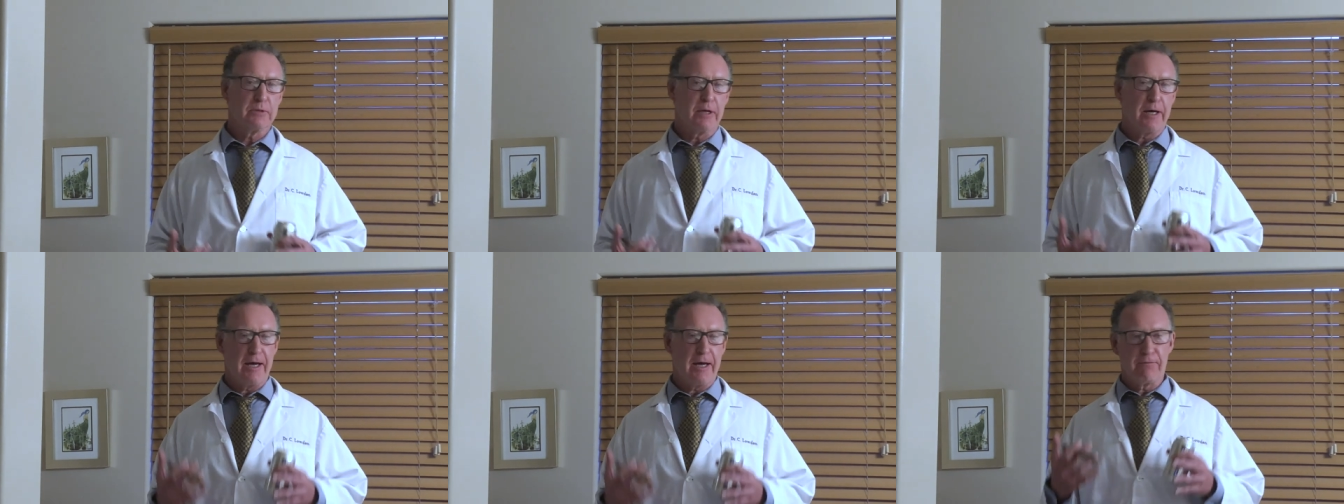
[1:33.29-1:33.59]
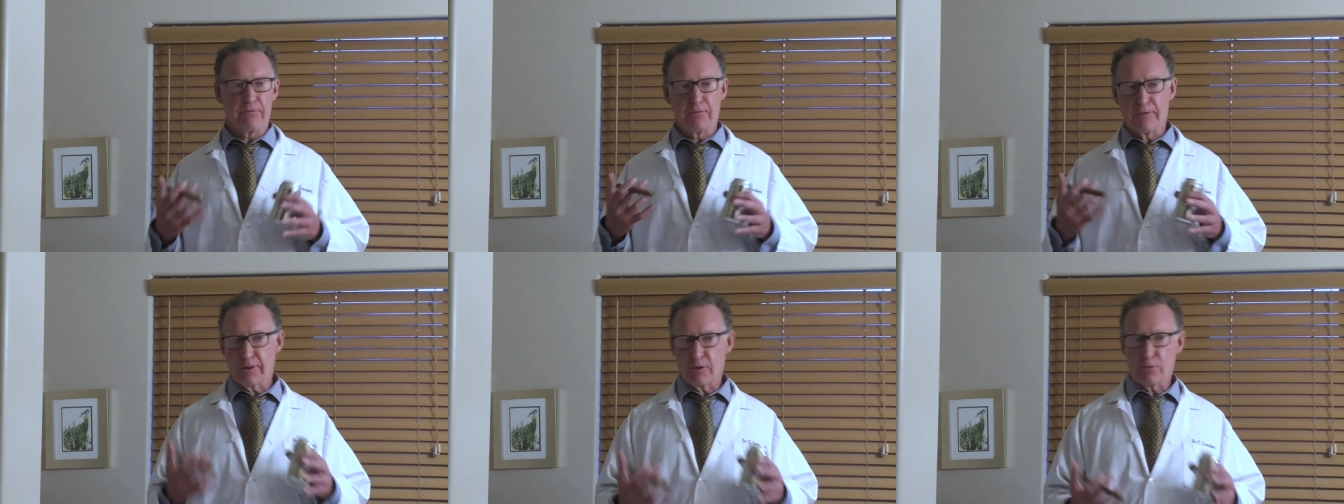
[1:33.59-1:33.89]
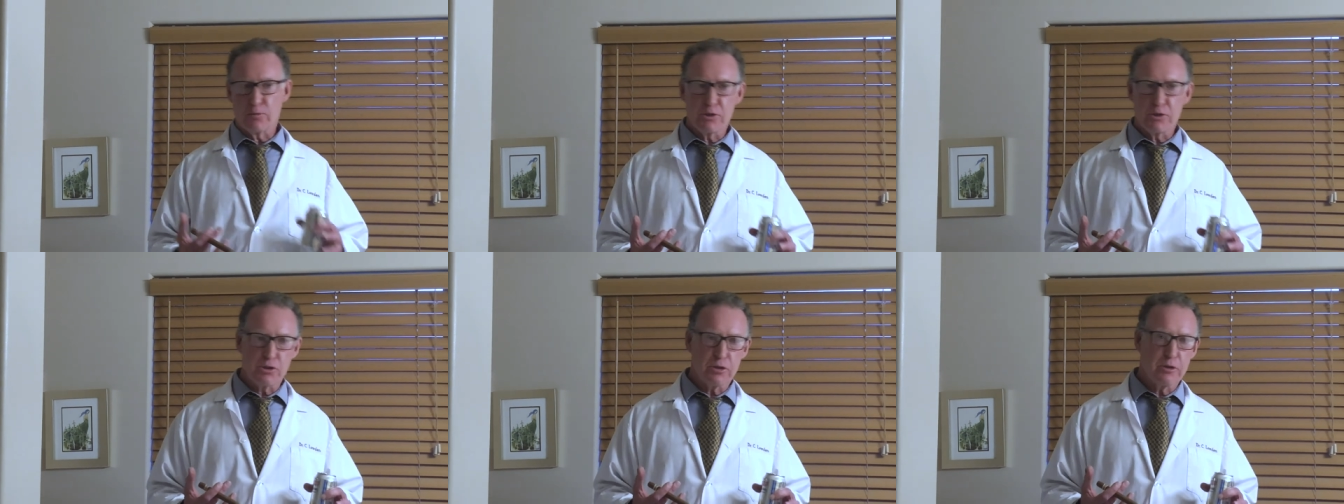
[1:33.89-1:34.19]
have
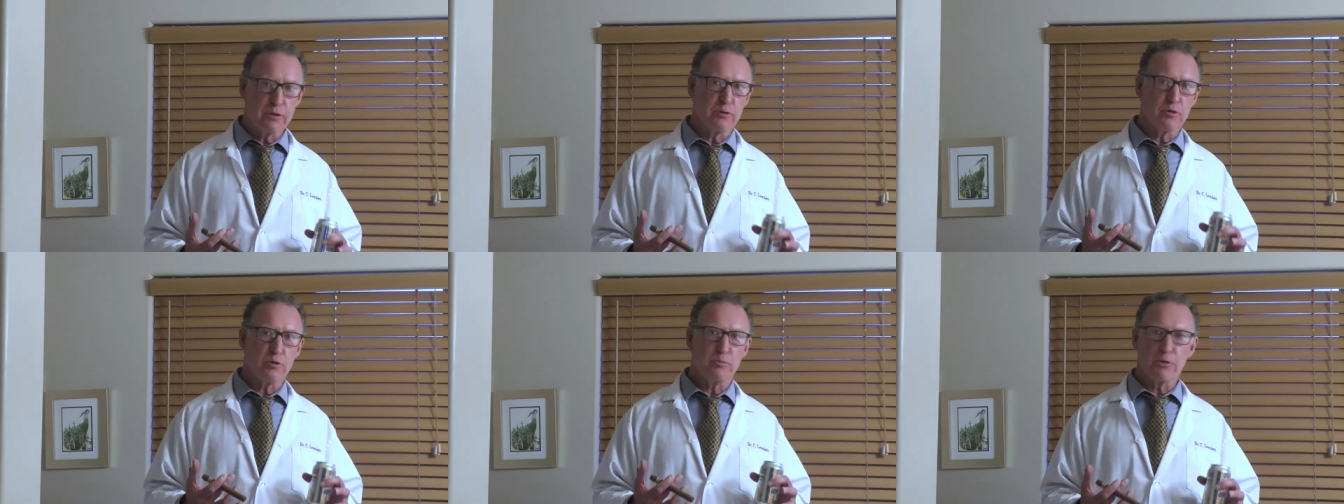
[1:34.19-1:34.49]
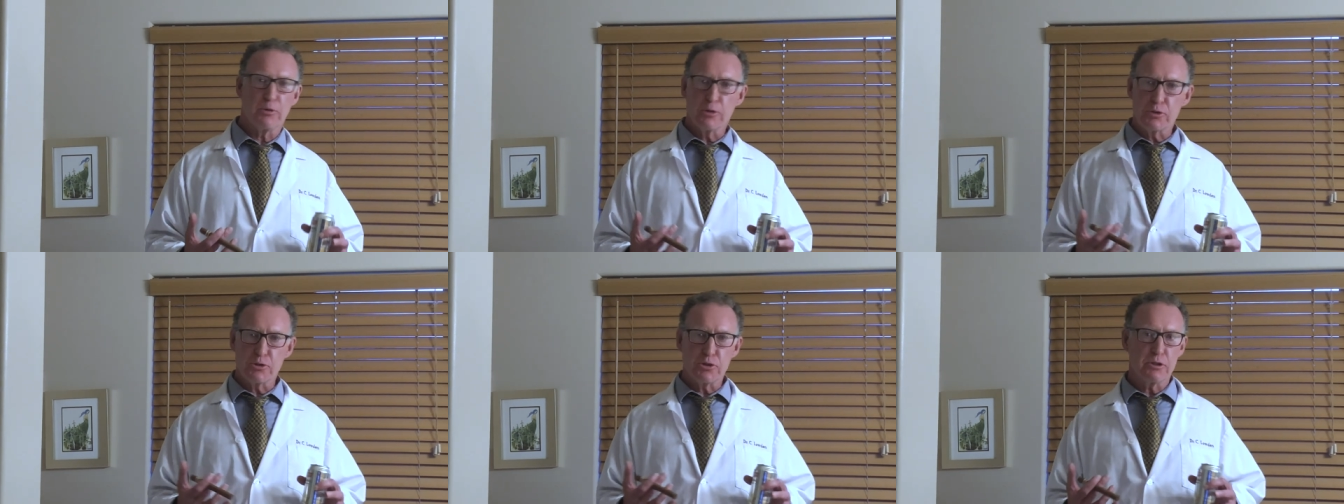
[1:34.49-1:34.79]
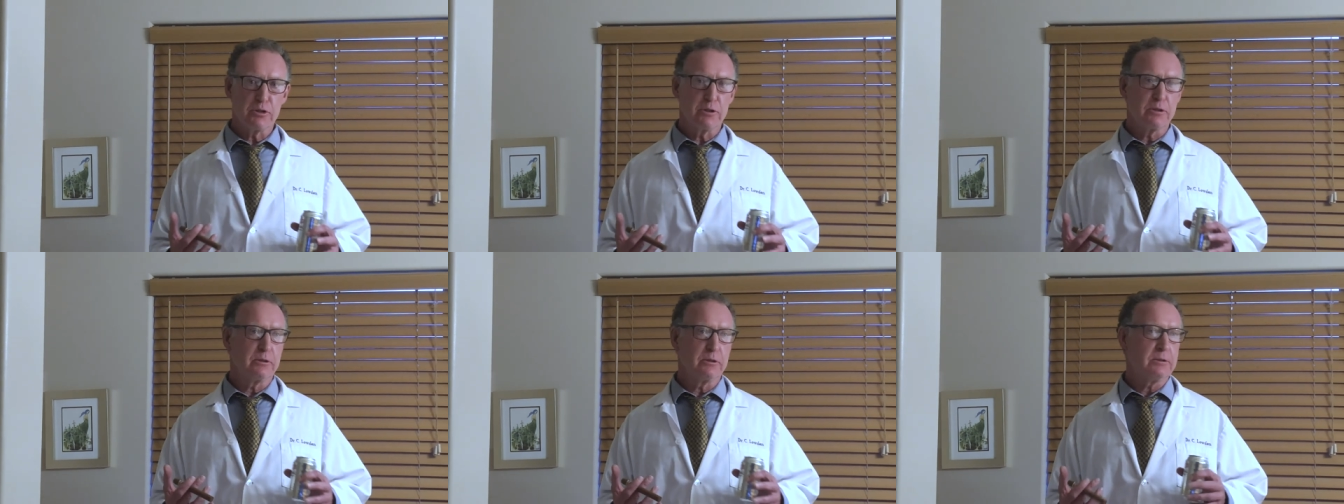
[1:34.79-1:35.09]
licorice on their
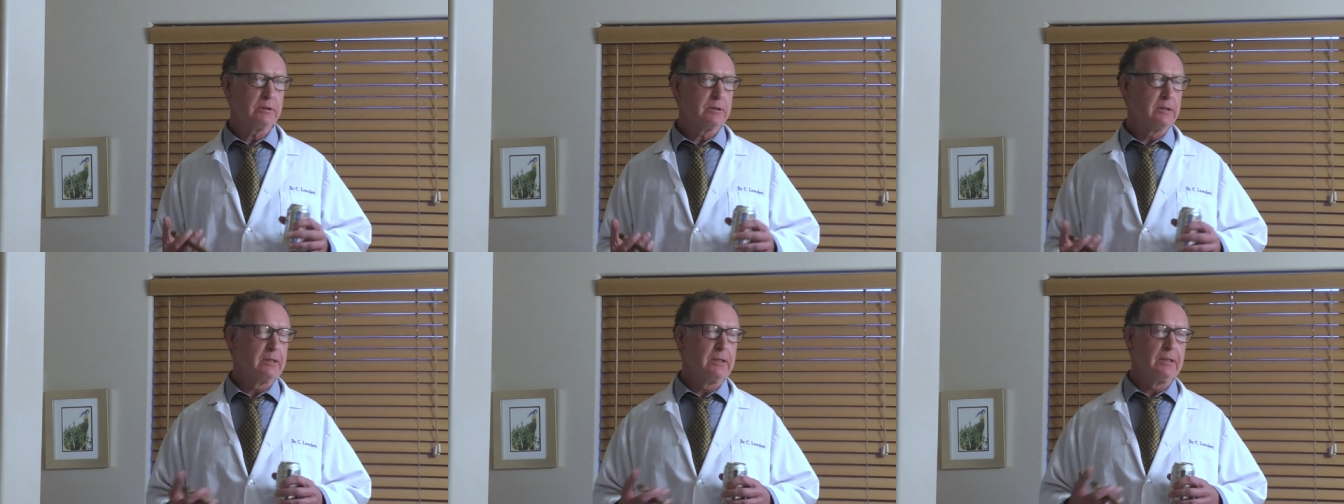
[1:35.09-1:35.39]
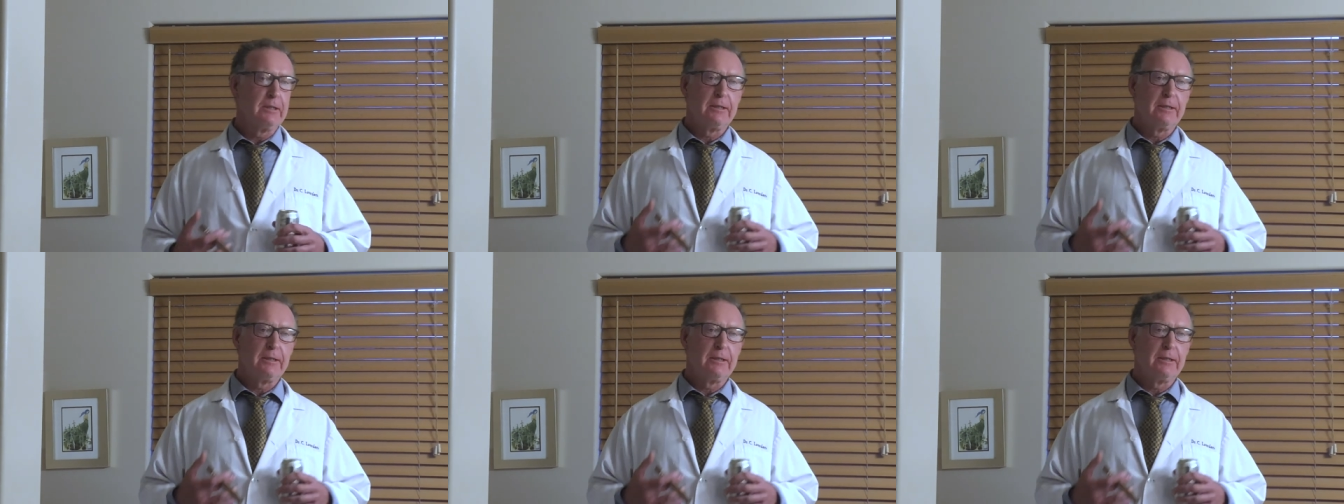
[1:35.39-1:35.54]
person,